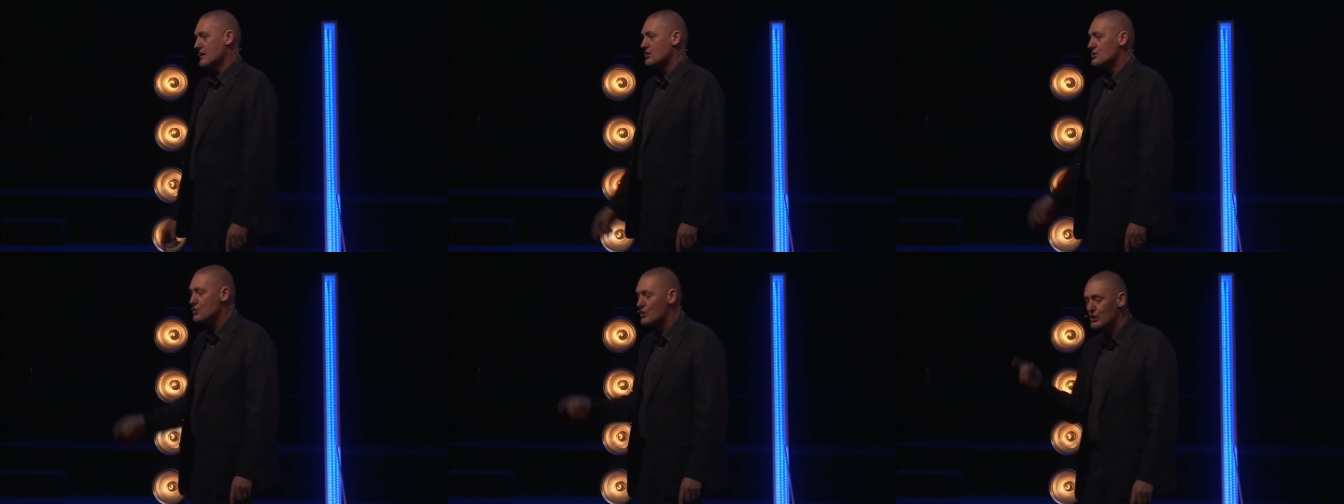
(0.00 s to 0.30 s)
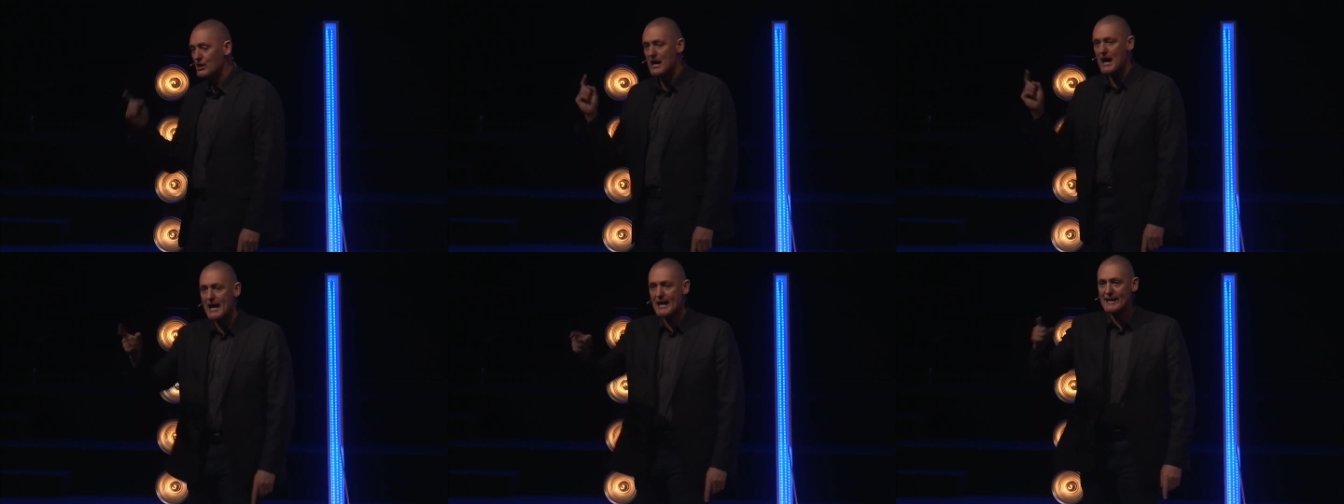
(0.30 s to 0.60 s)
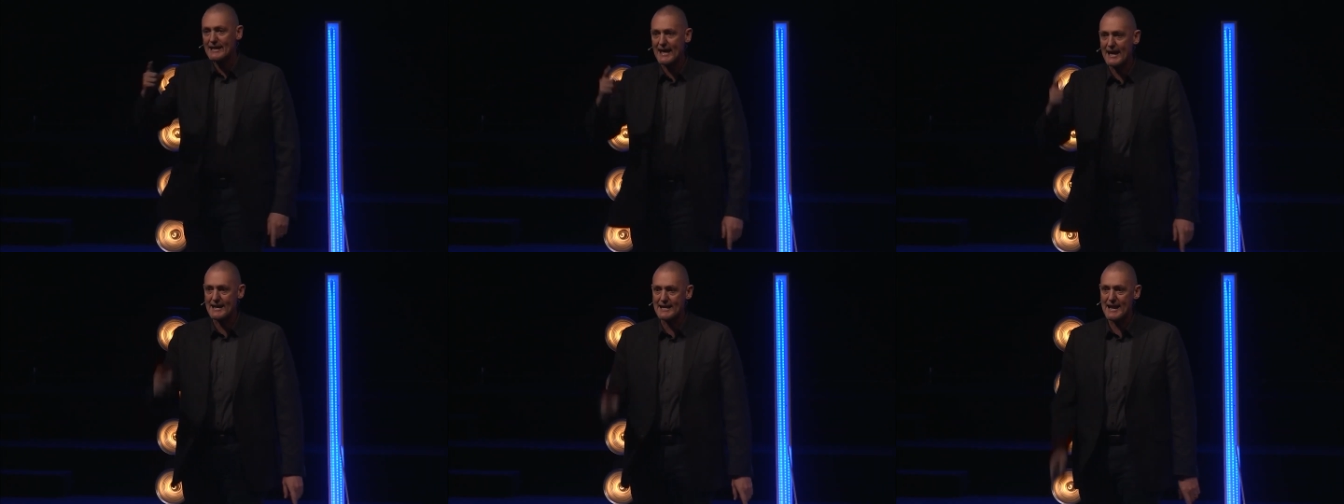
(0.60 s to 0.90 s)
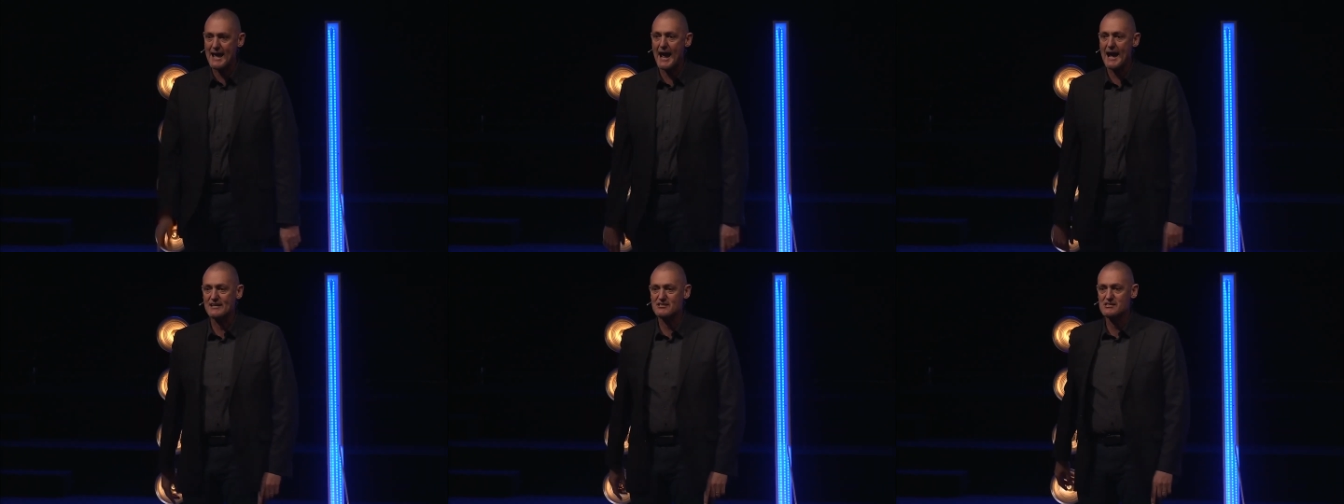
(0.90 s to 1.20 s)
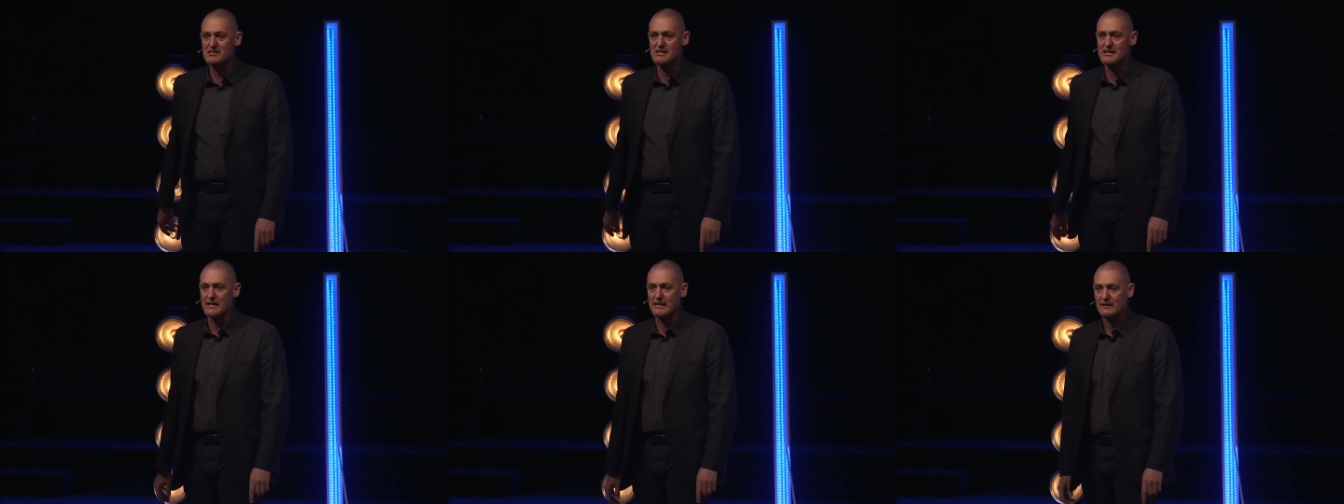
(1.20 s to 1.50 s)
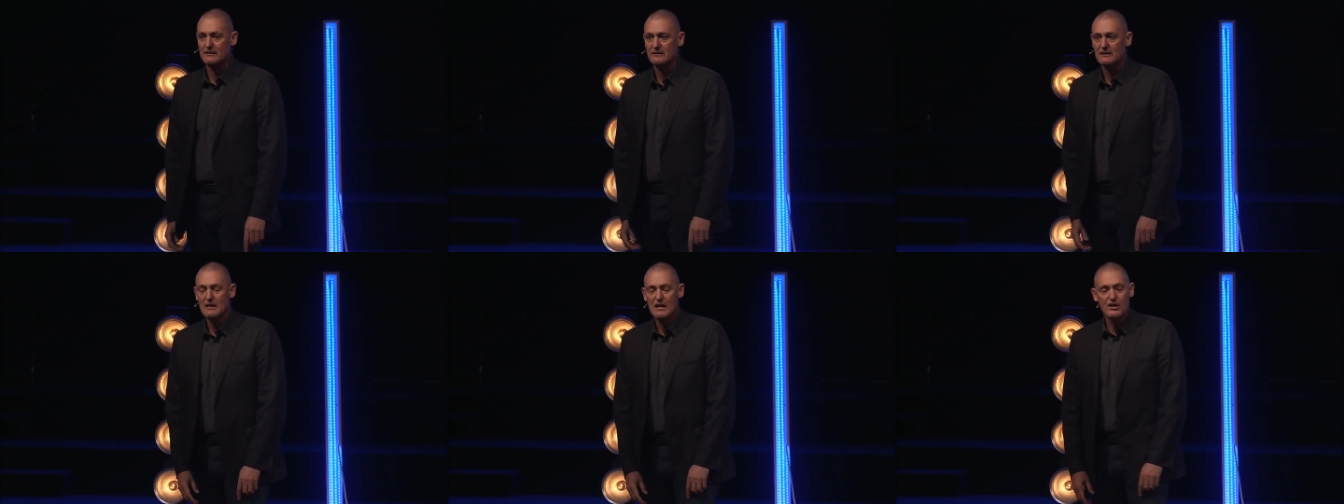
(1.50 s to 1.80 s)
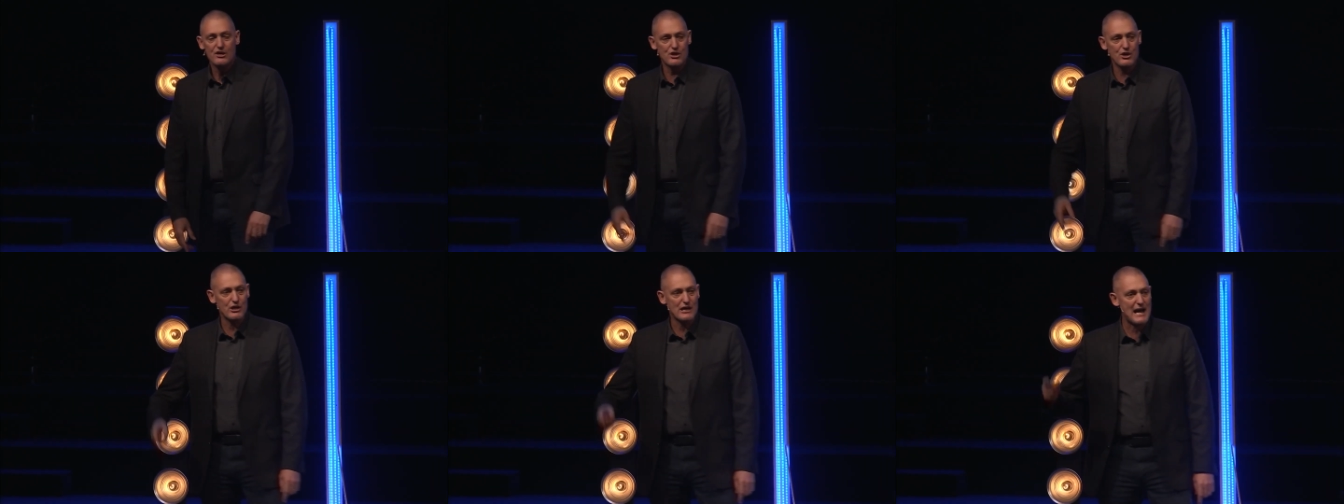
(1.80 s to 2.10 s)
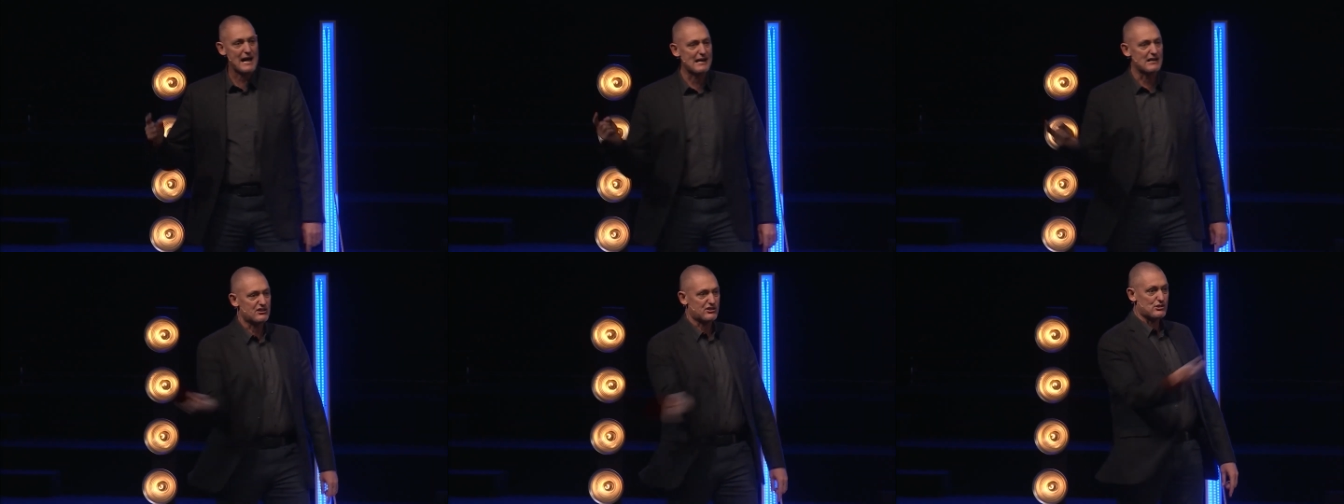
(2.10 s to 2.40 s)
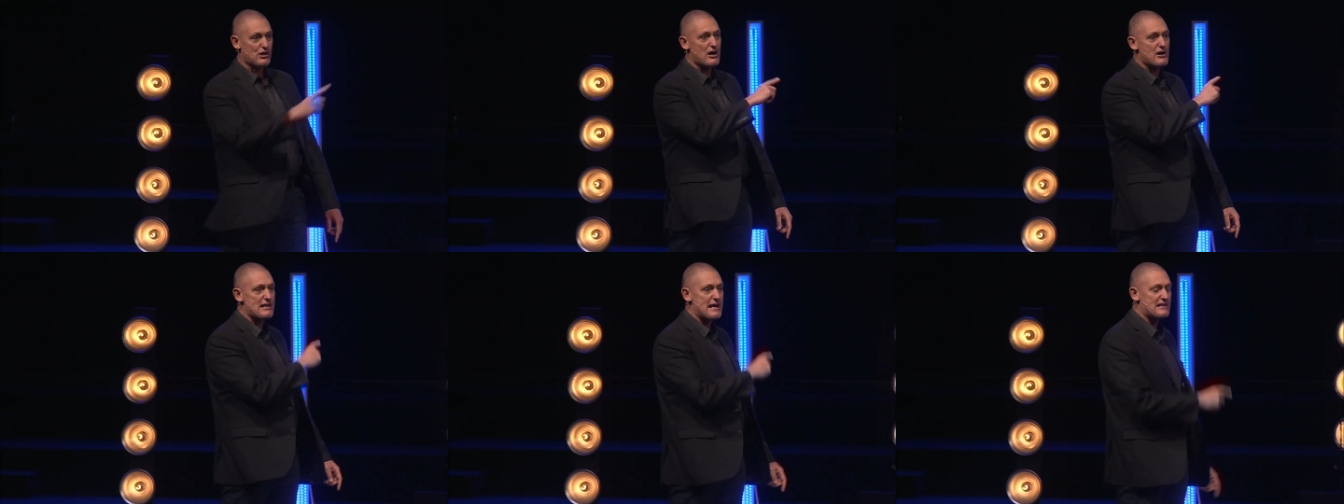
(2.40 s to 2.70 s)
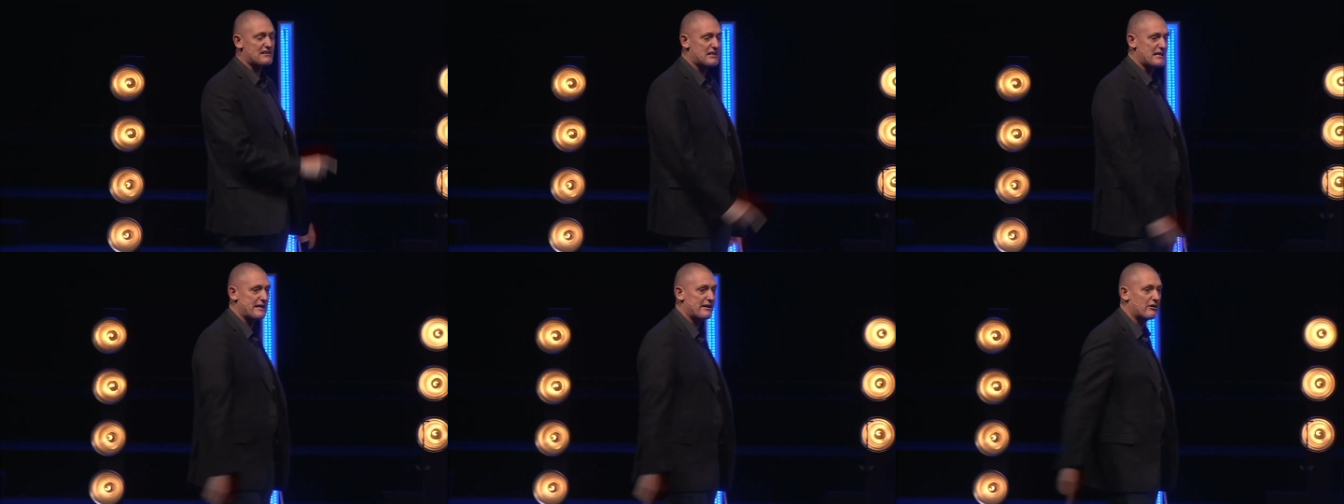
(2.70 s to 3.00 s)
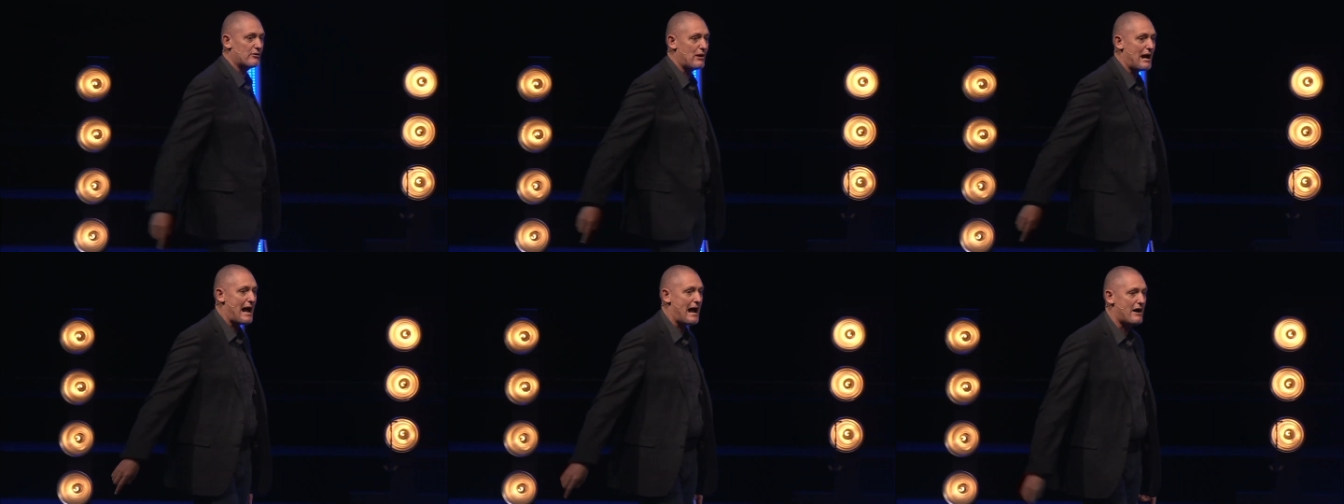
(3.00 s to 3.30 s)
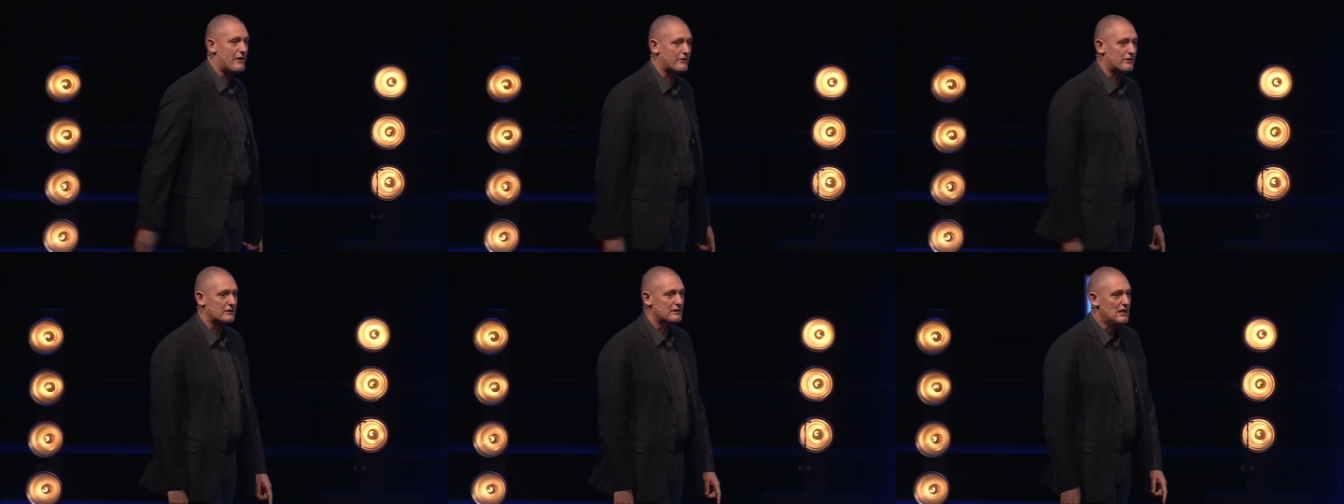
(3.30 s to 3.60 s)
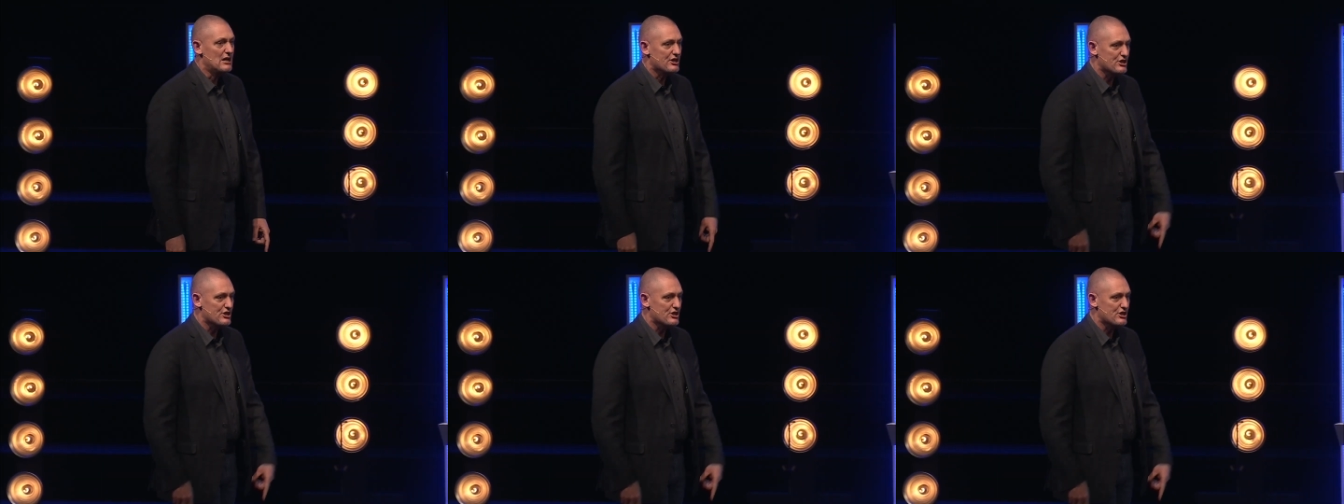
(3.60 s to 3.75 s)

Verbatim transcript: You got to get nasty. You got to throw that thing around.